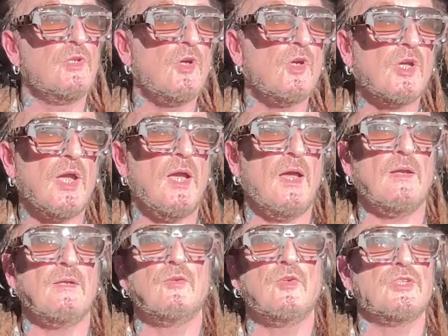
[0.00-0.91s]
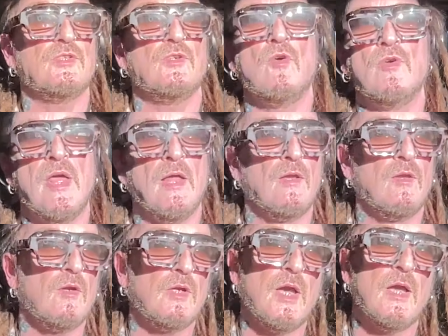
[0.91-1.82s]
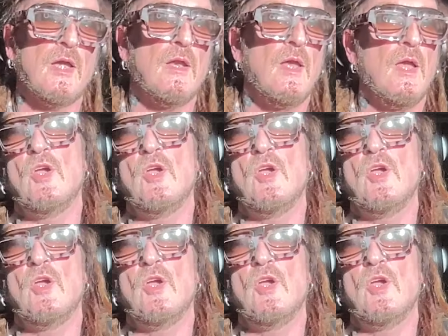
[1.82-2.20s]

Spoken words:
Look at Chris Cornell. Look at